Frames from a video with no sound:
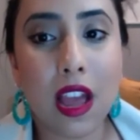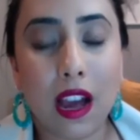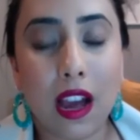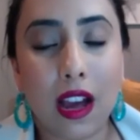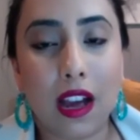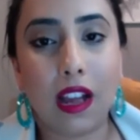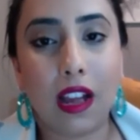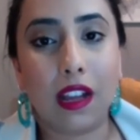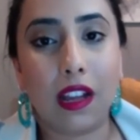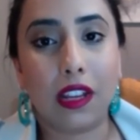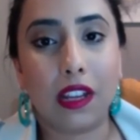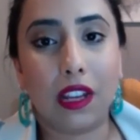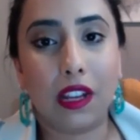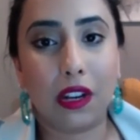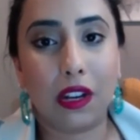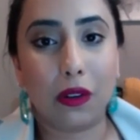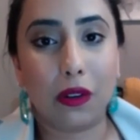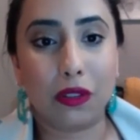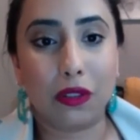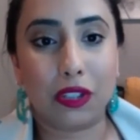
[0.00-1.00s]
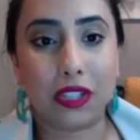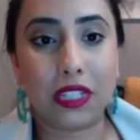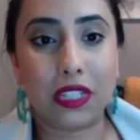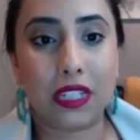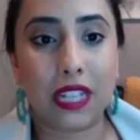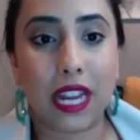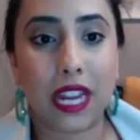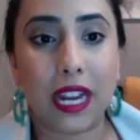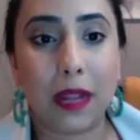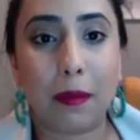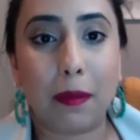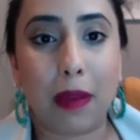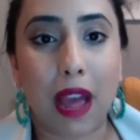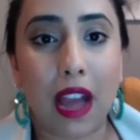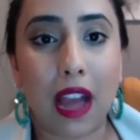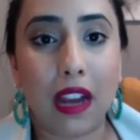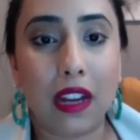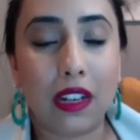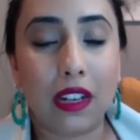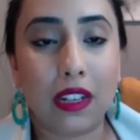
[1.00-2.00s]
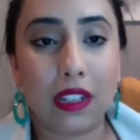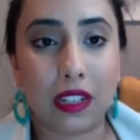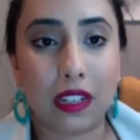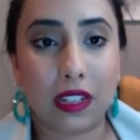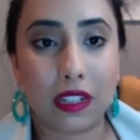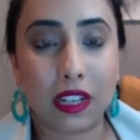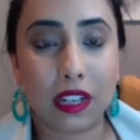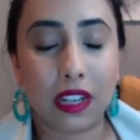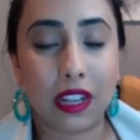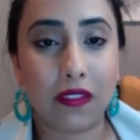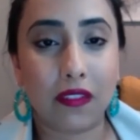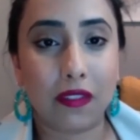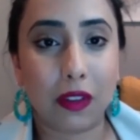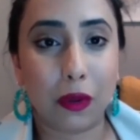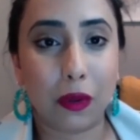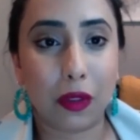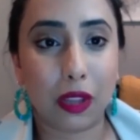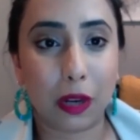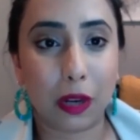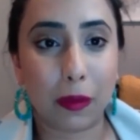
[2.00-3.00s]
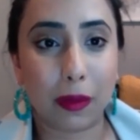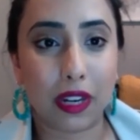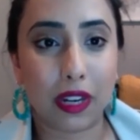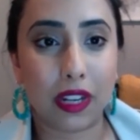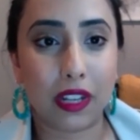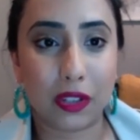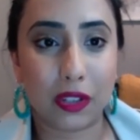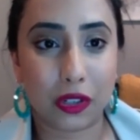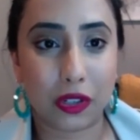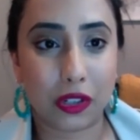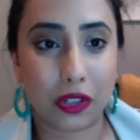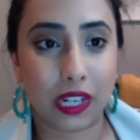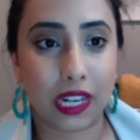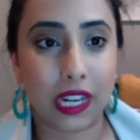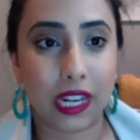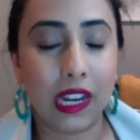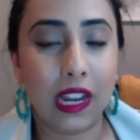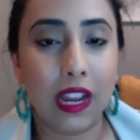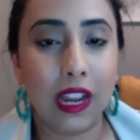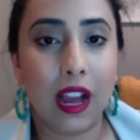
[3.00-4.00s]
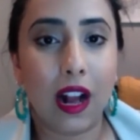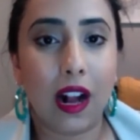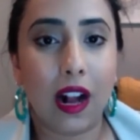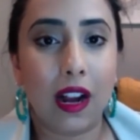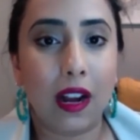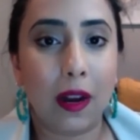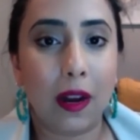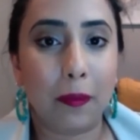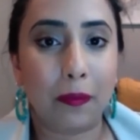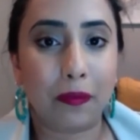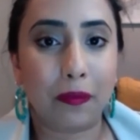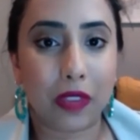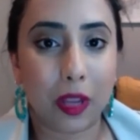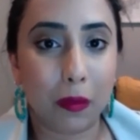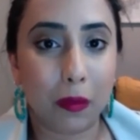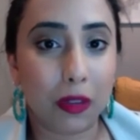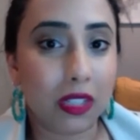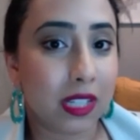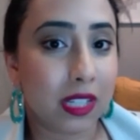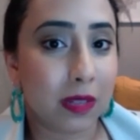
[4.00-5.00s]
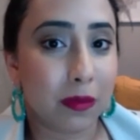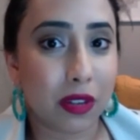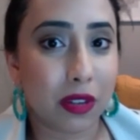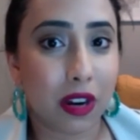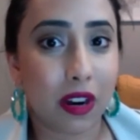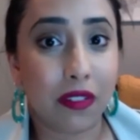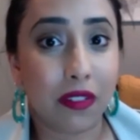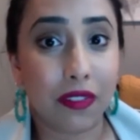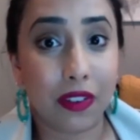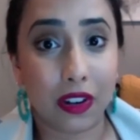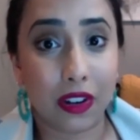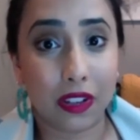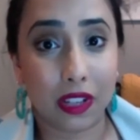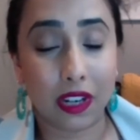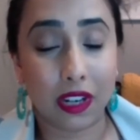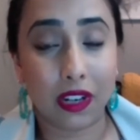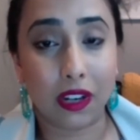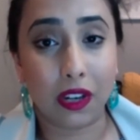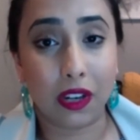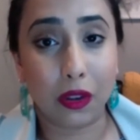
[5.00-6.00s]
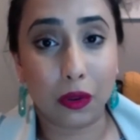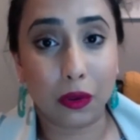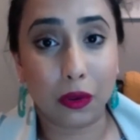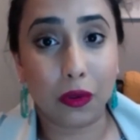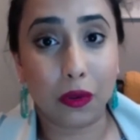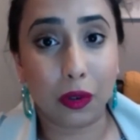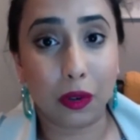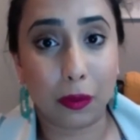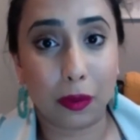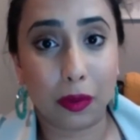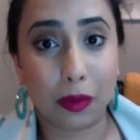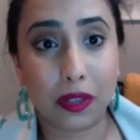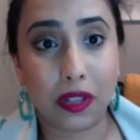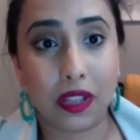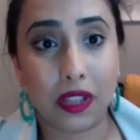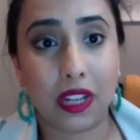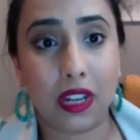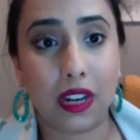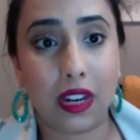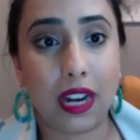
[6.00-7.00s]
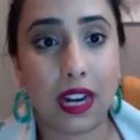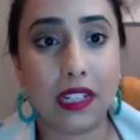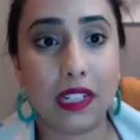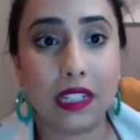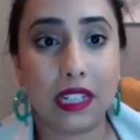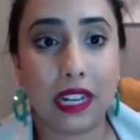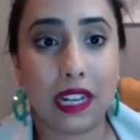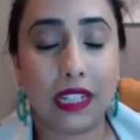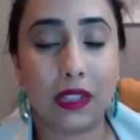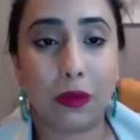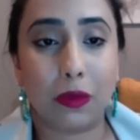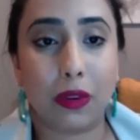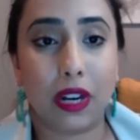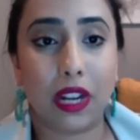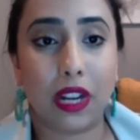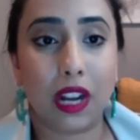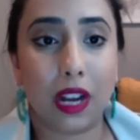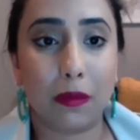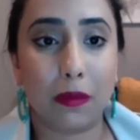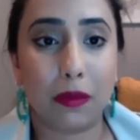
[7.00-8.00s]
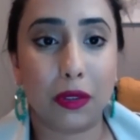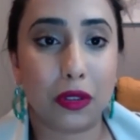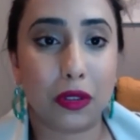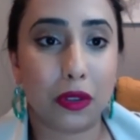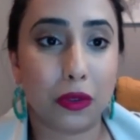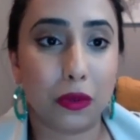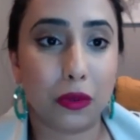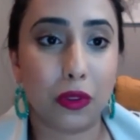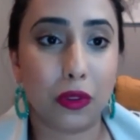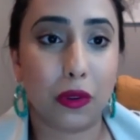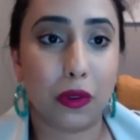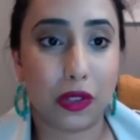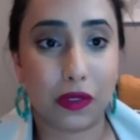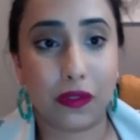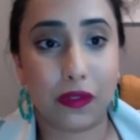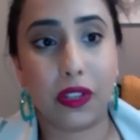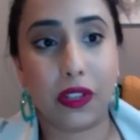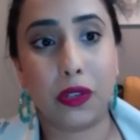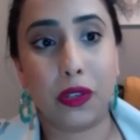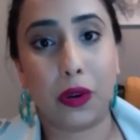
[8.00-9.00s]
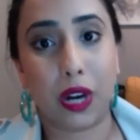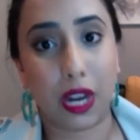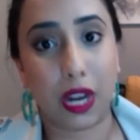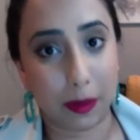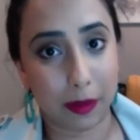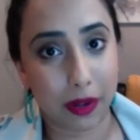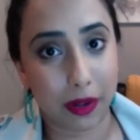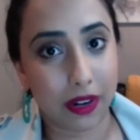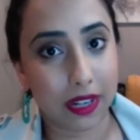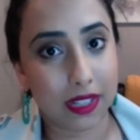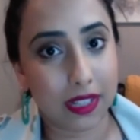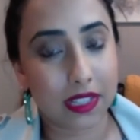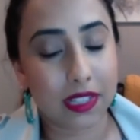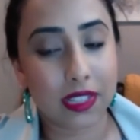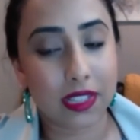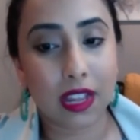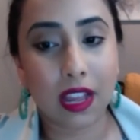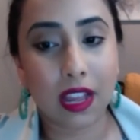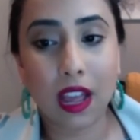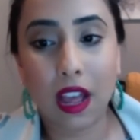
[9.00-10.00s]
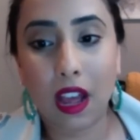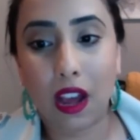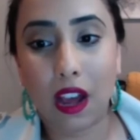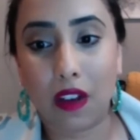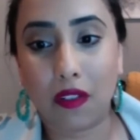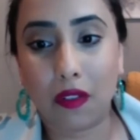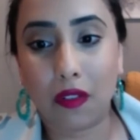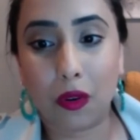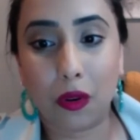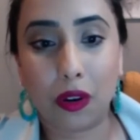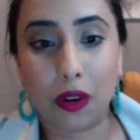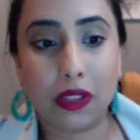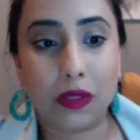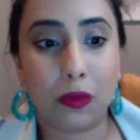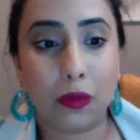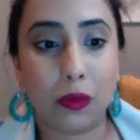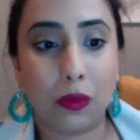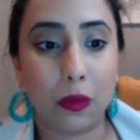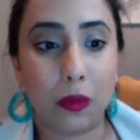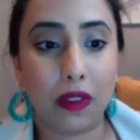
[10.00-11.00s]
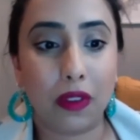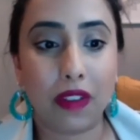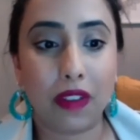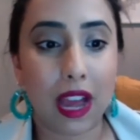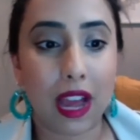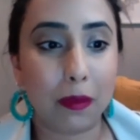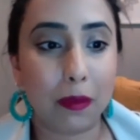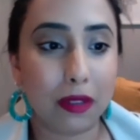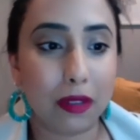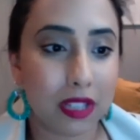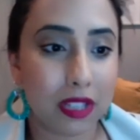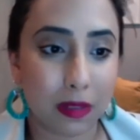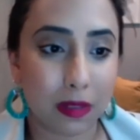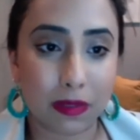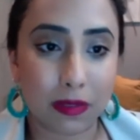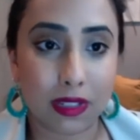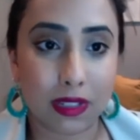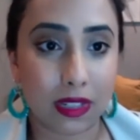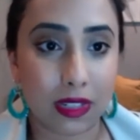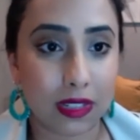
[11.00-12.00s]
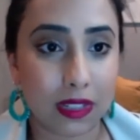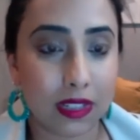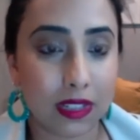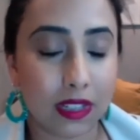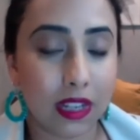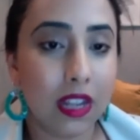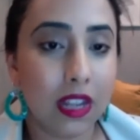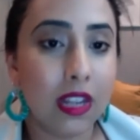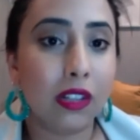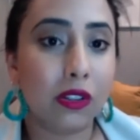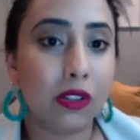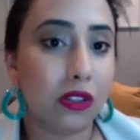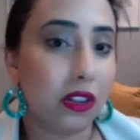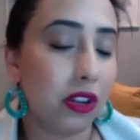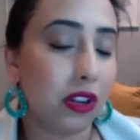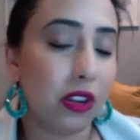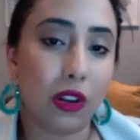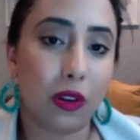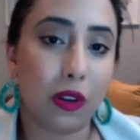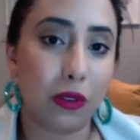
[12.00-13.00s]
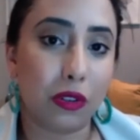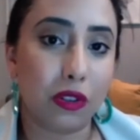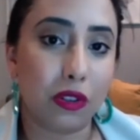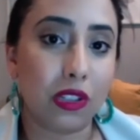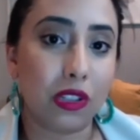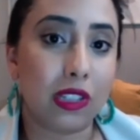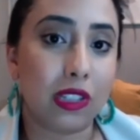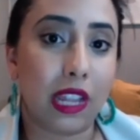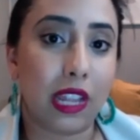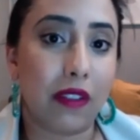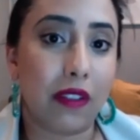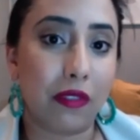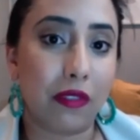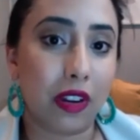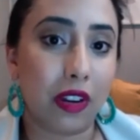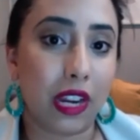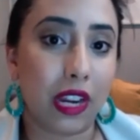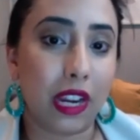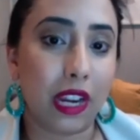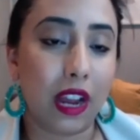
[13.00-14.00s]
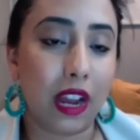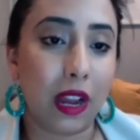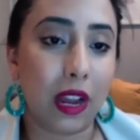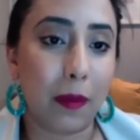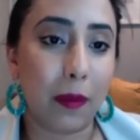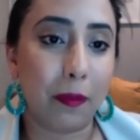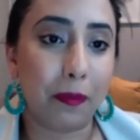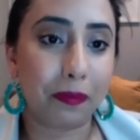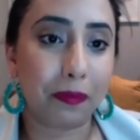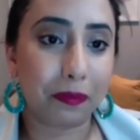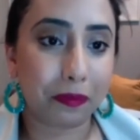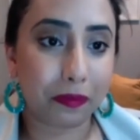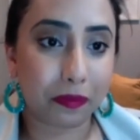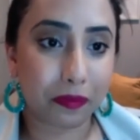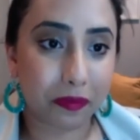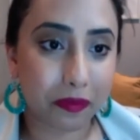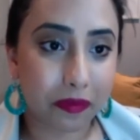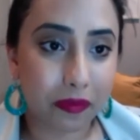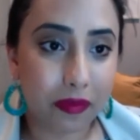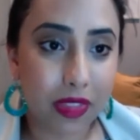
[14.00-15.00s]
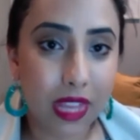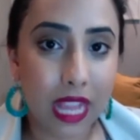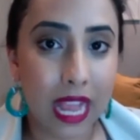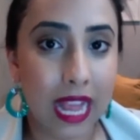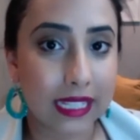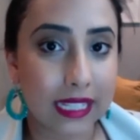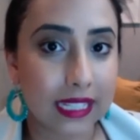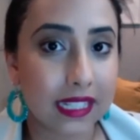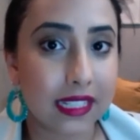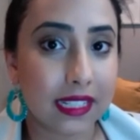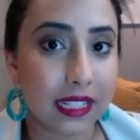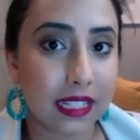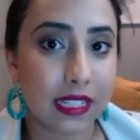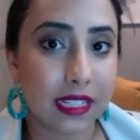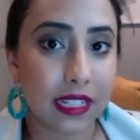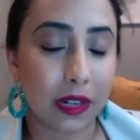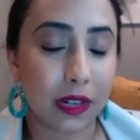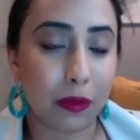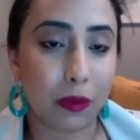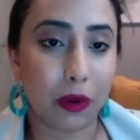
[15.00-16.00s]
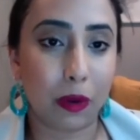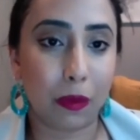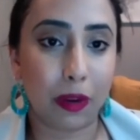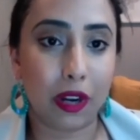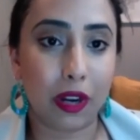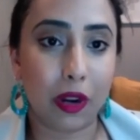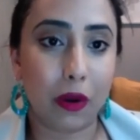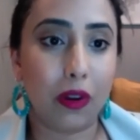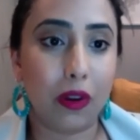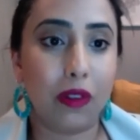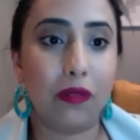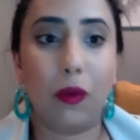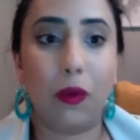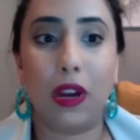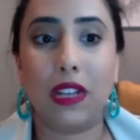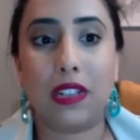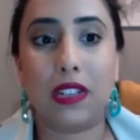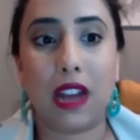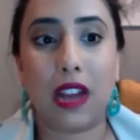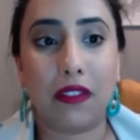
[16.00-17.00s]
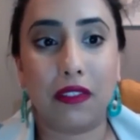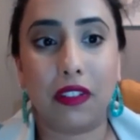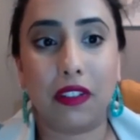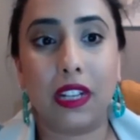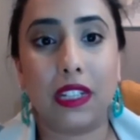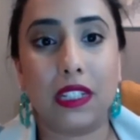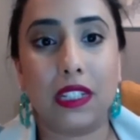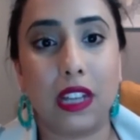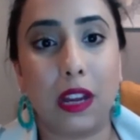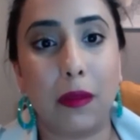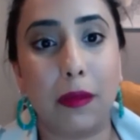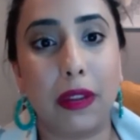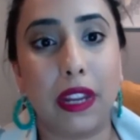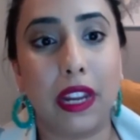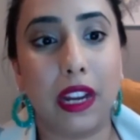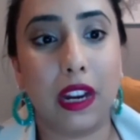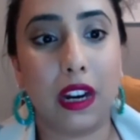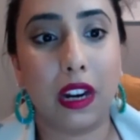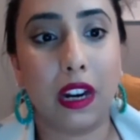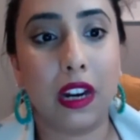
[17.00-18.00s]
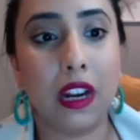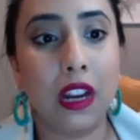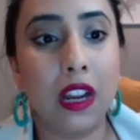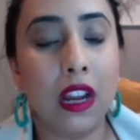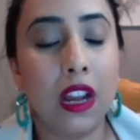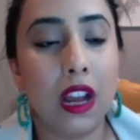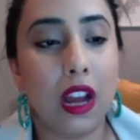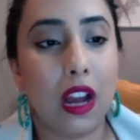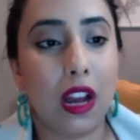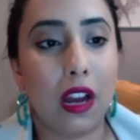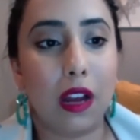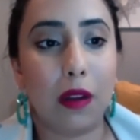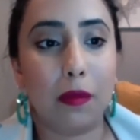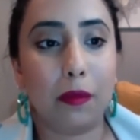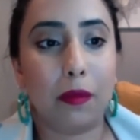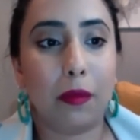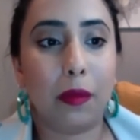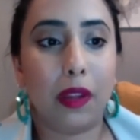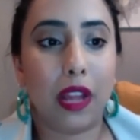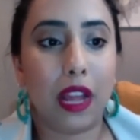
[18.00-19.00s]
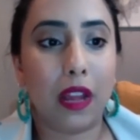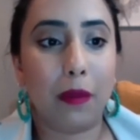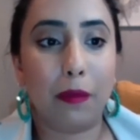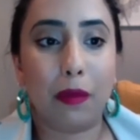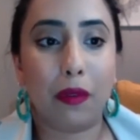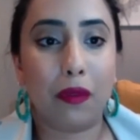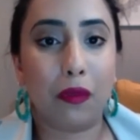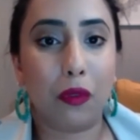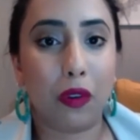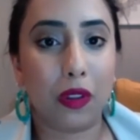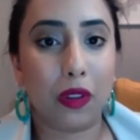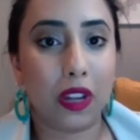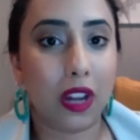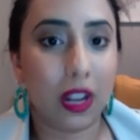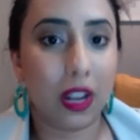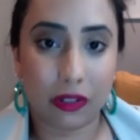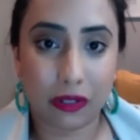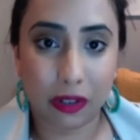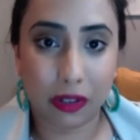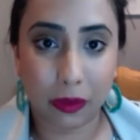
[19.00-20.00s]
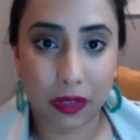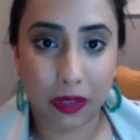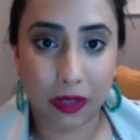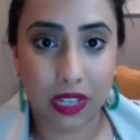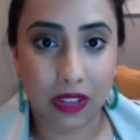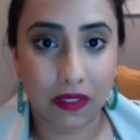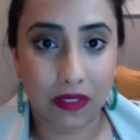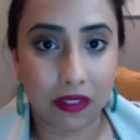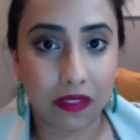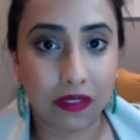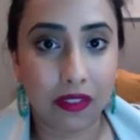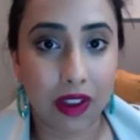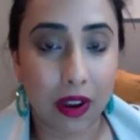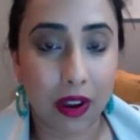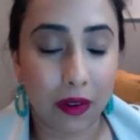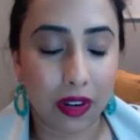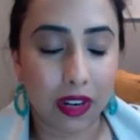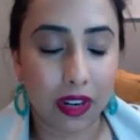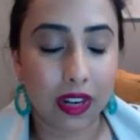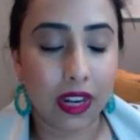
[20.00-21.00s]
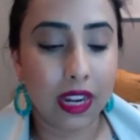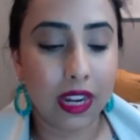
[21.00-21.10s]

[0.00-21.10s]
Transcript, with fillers: Uh, you know, just dating back to give you a little bit of history, um, Muslims are a fairly new group to the United States when it comes to those of us who are immigrants. Of course, we've had Muslims since, you know, slavery um, has existed, where we know of West Africans coming here um, before the country was even founded.